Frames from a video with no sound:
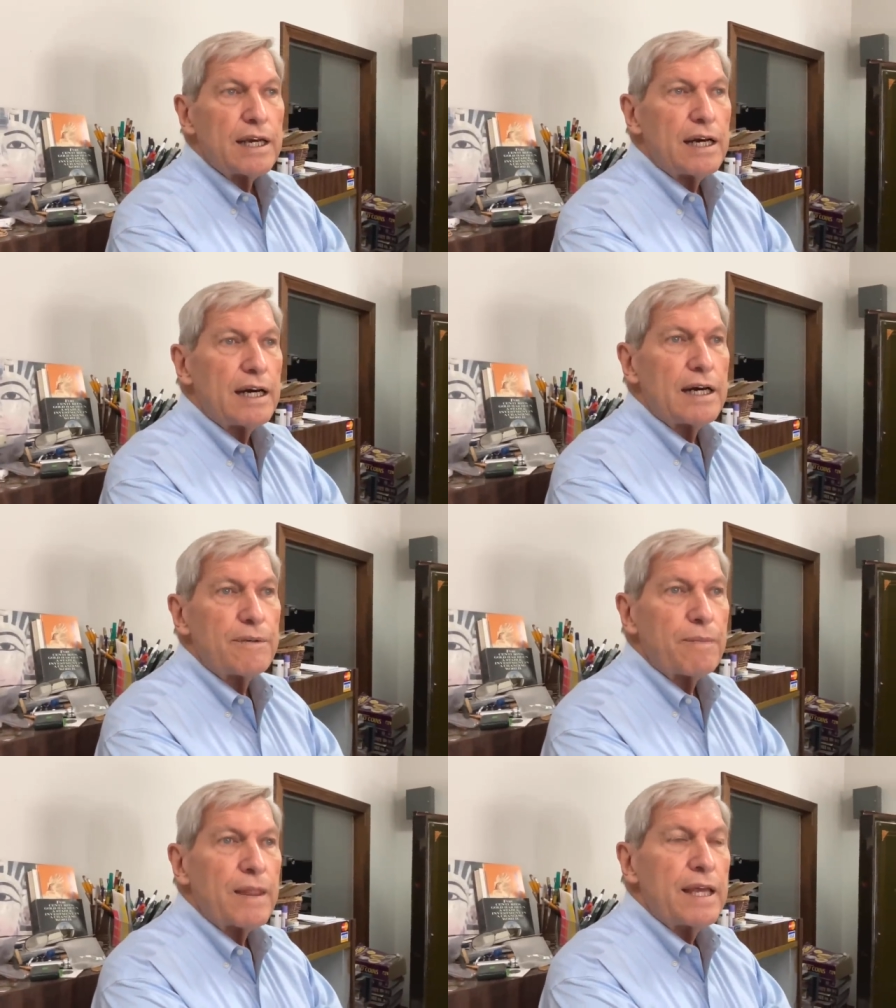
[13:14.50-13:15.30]

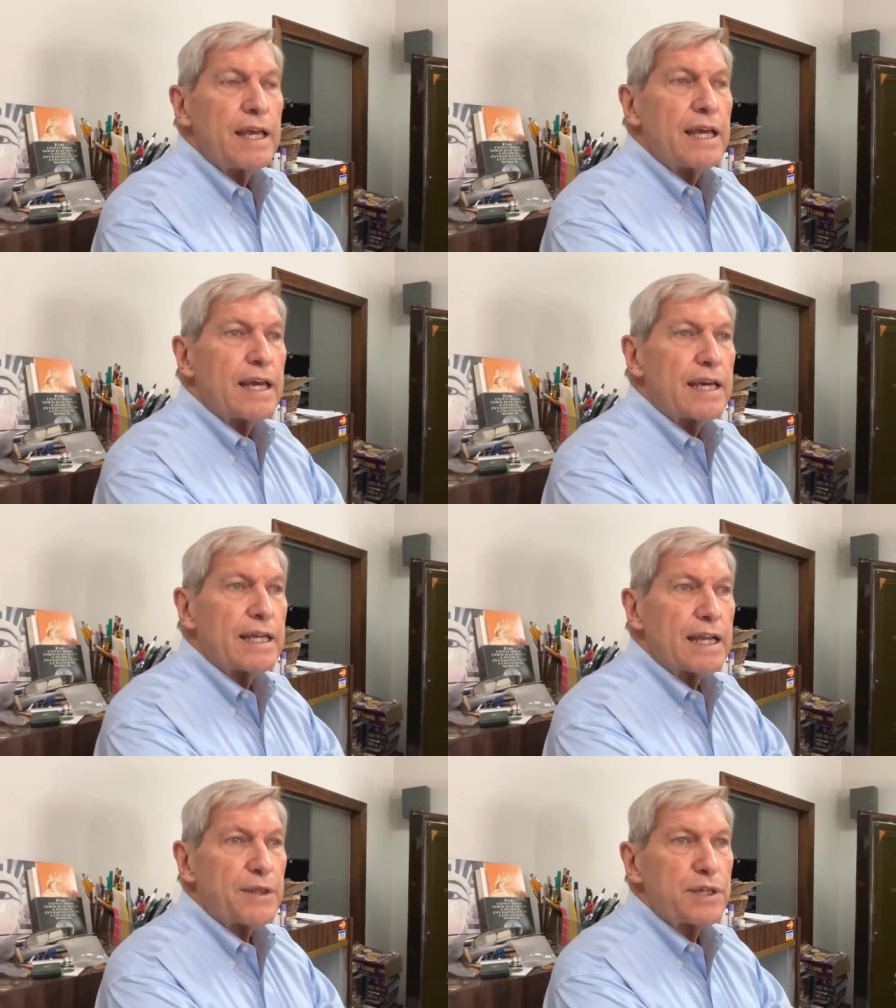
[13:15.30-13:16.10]
um,
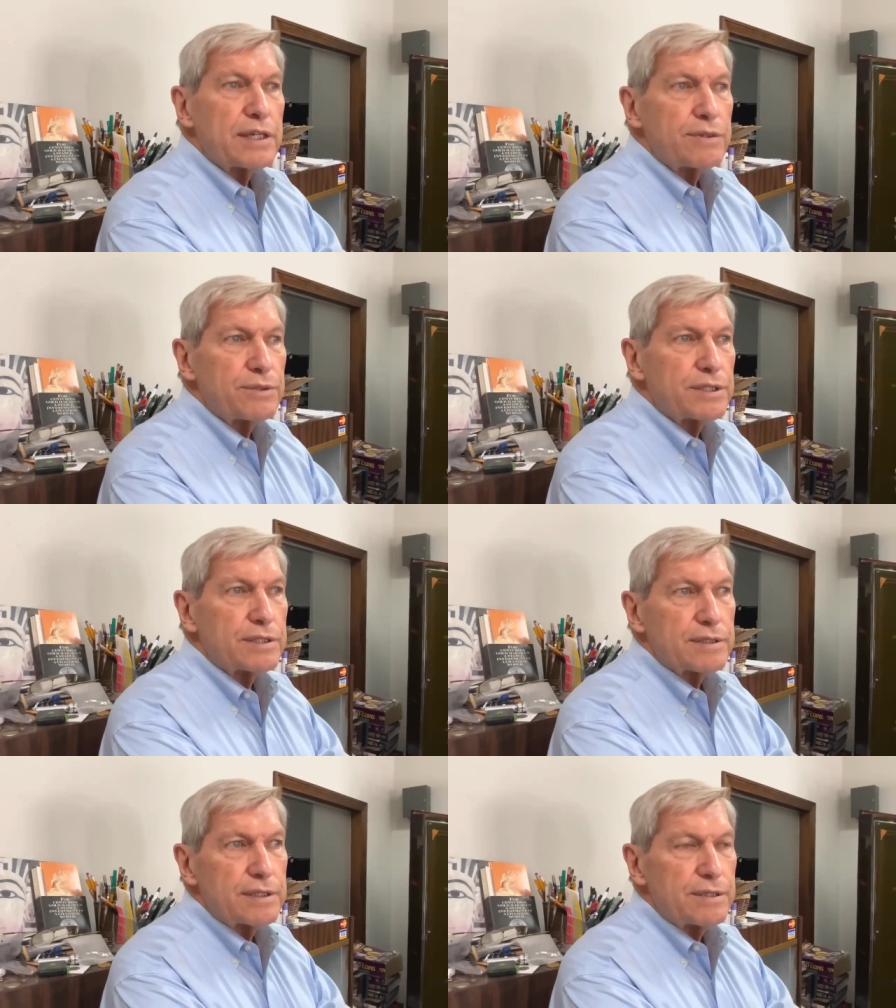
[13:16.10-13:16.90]
and I think it
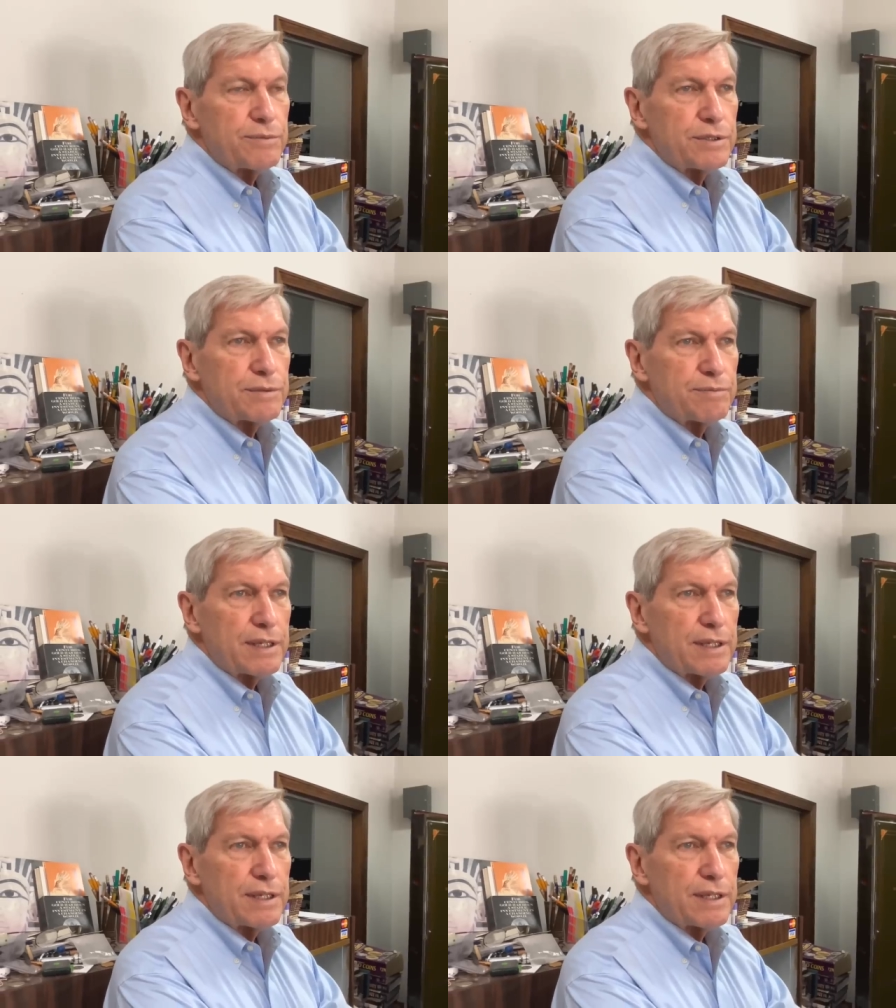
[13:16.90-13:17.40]
was it was